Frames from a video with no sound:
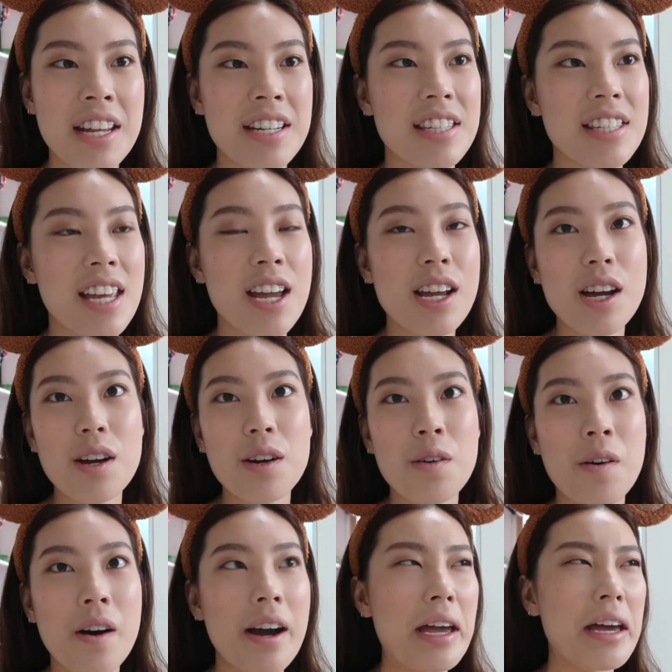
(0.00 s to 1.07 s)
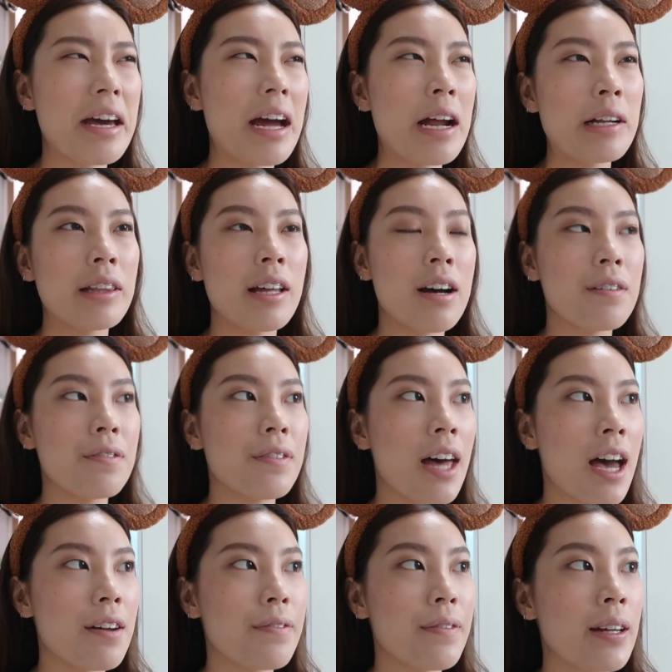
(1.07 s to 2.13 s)
and it's like quiet. I love
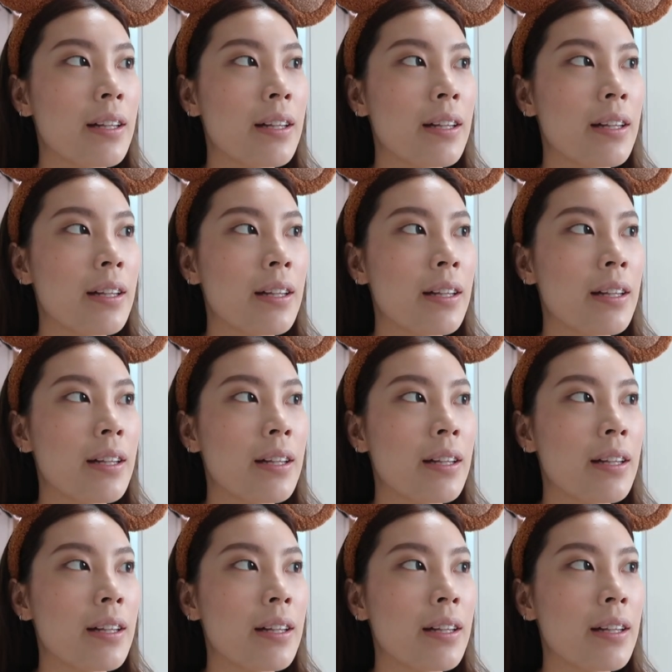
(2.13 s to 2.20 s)
that